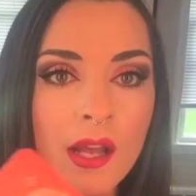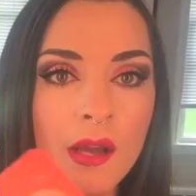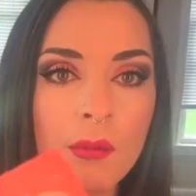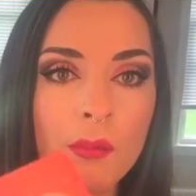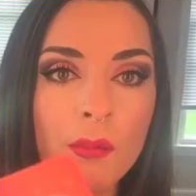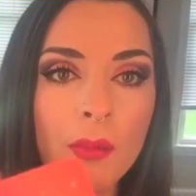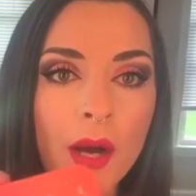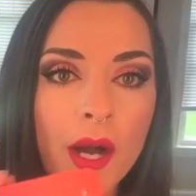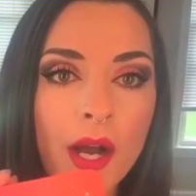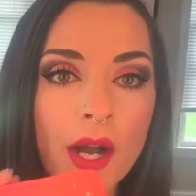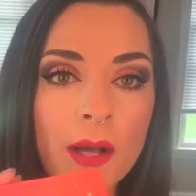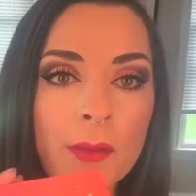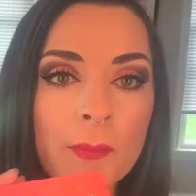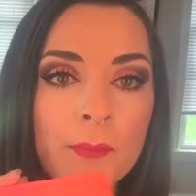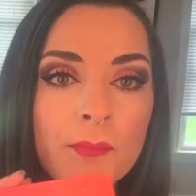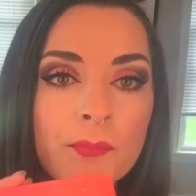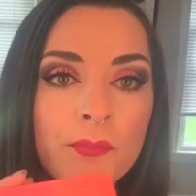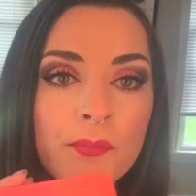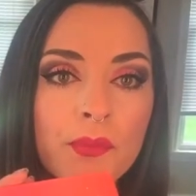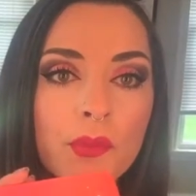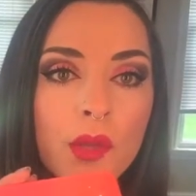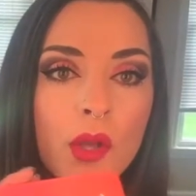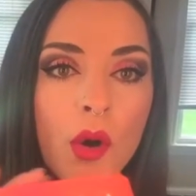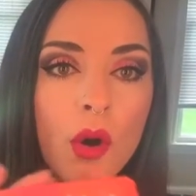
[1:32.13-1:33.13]
But
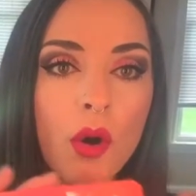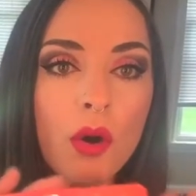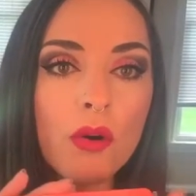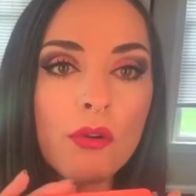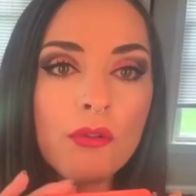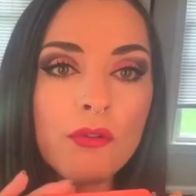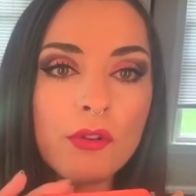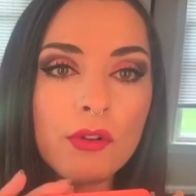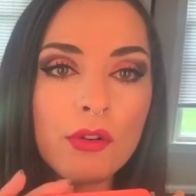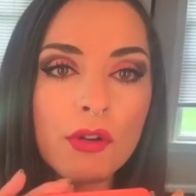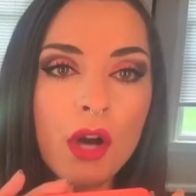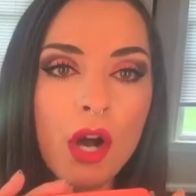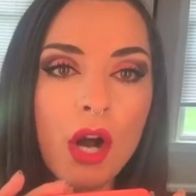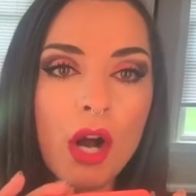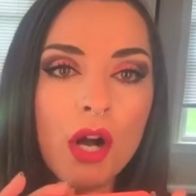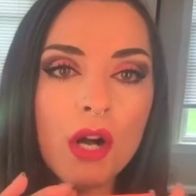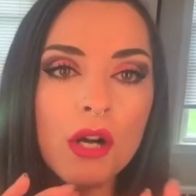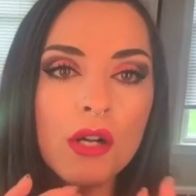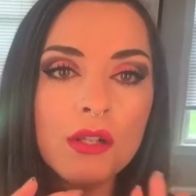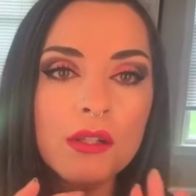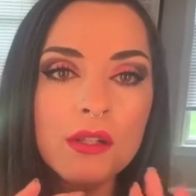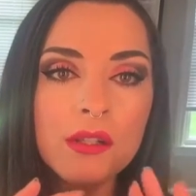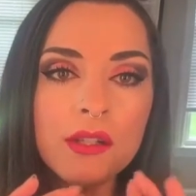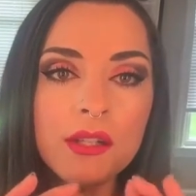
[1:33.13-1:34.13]

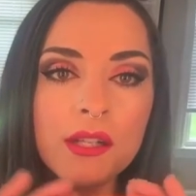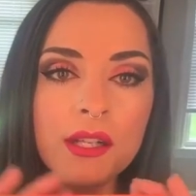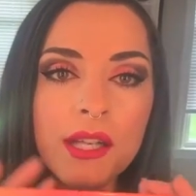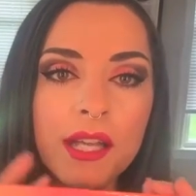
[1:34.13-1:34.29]
overall,